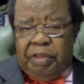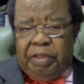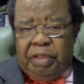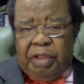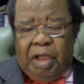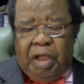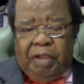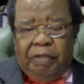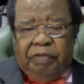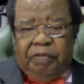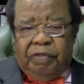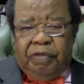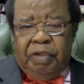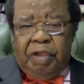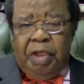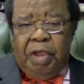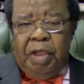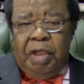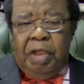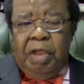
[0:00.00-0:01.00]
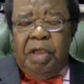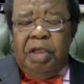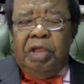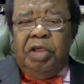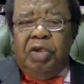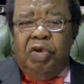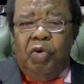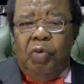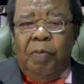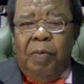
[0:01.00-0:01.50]
that
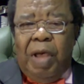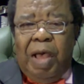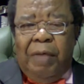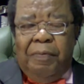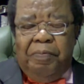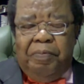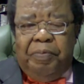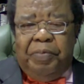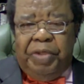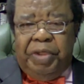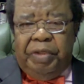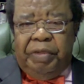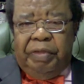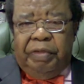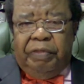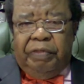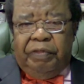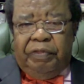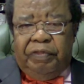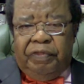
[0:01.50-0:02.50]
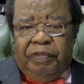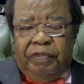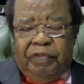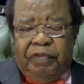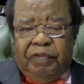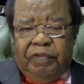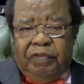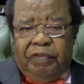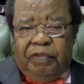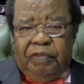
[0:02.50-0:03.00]
human
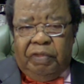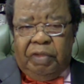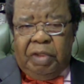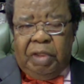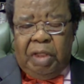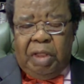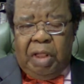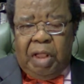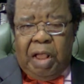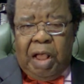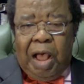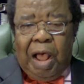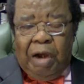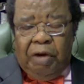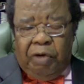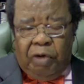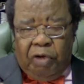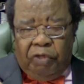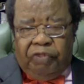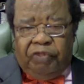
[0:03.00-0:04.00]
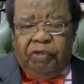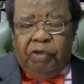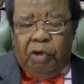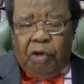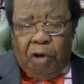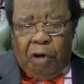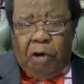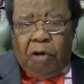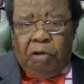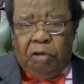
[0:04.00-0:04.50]
beings are not
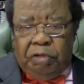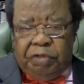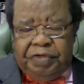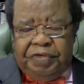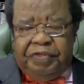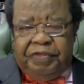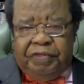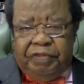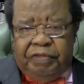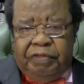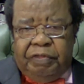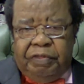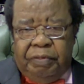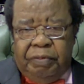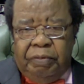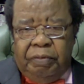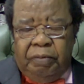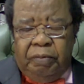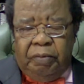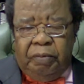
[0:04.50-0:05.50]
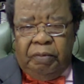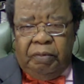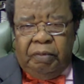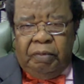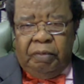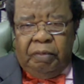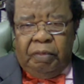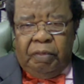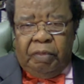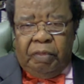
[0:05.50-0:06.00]
gods,
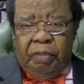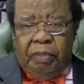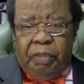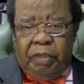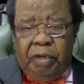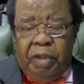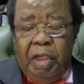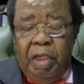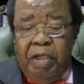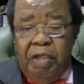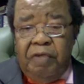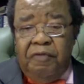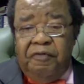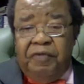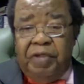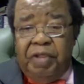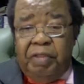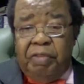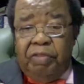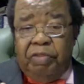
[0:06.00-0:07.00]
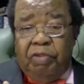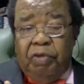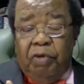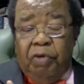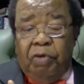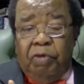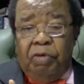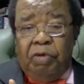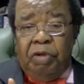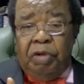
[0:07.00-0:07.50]
even
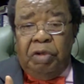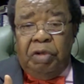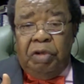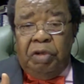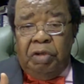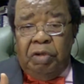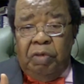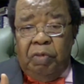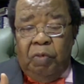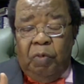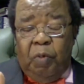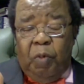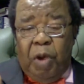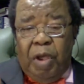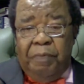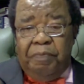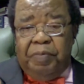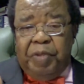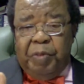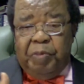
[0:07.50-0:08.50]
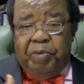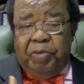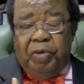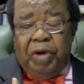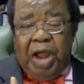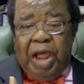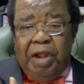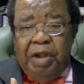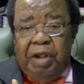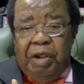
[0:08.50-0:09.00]
though when
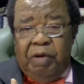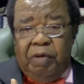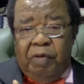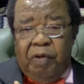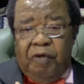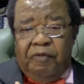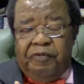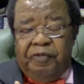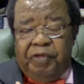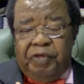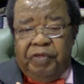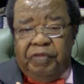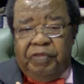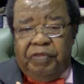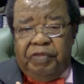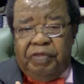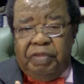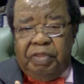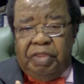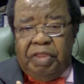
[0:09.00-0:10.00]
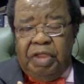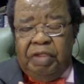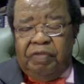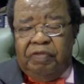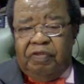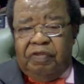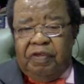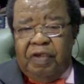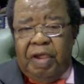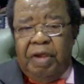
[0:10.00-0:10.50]
people are in office,
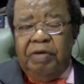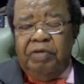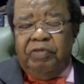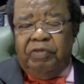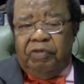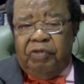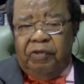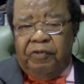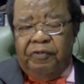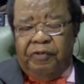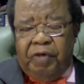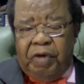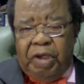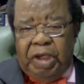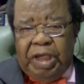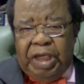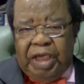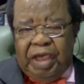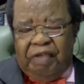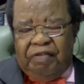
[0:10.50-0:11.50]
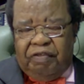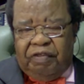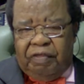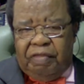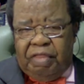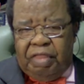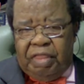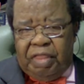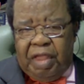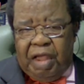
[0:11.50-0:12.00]
they tend to forget
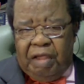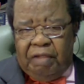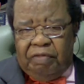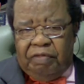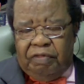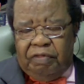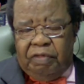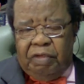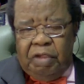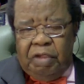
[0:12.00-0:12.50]
that.